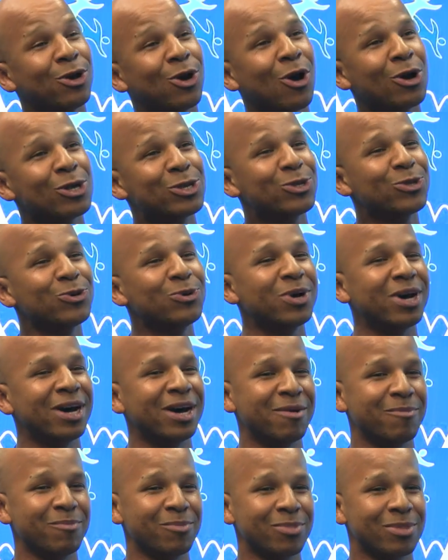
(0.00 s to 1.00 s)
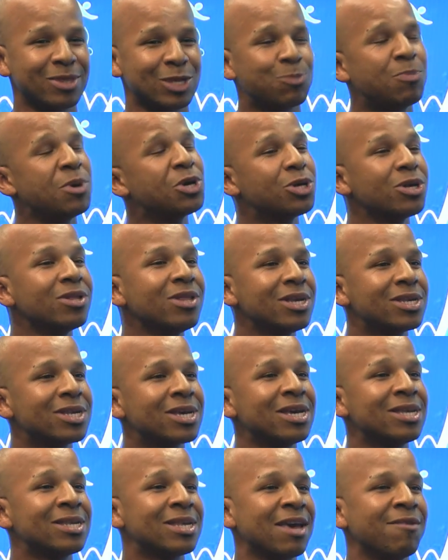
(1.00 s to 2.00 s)
regards to special needs
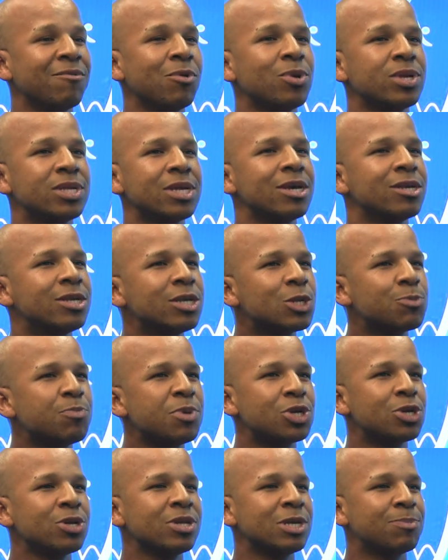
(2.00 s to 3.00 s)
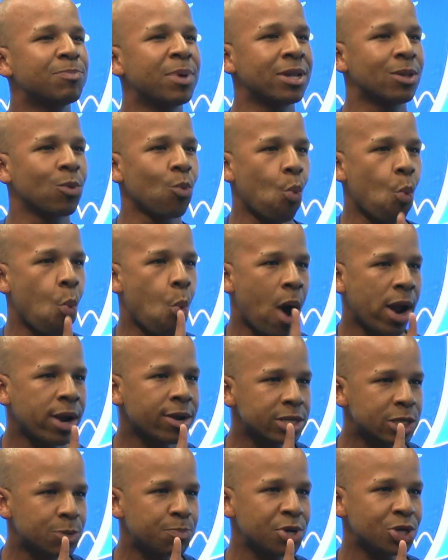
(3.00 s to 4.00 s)
kids, everyone says it's just special needs, but
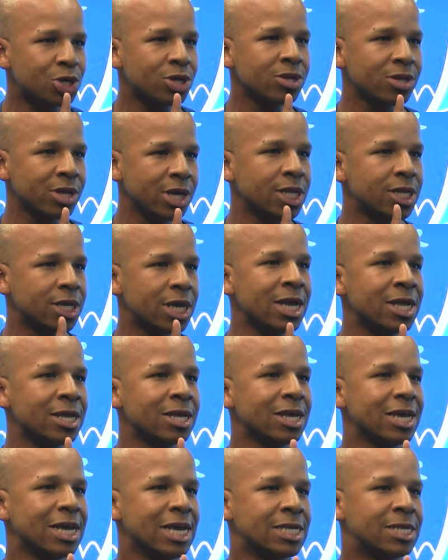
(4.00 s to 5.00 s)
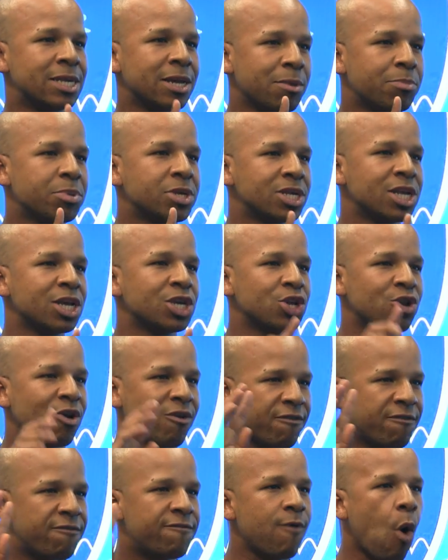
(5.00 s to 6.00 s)
one special need kid is a representation
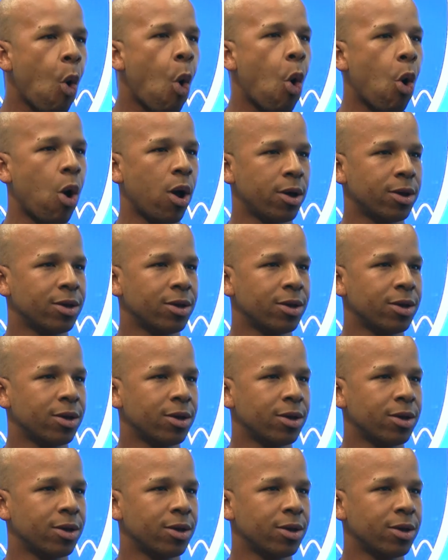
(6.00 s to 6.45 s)
of 4,